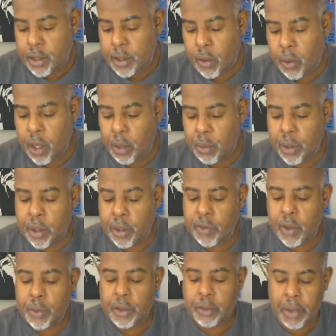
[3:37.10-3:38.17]
So we're going
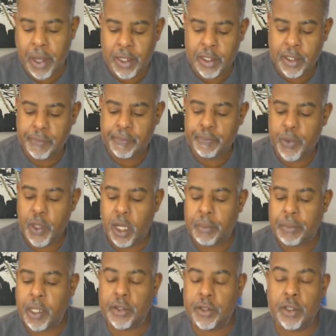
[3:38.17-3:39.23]
to roll with the Magic
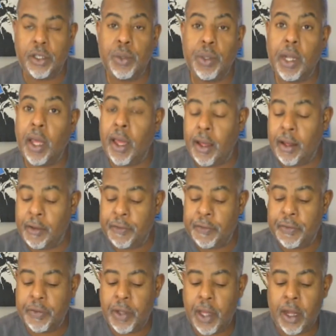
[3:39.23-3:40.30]
plus the
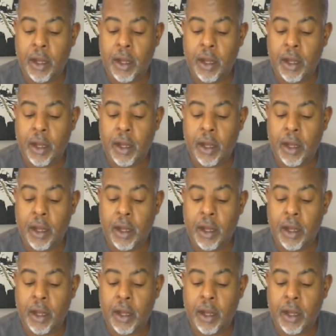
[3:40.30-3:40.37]
2.5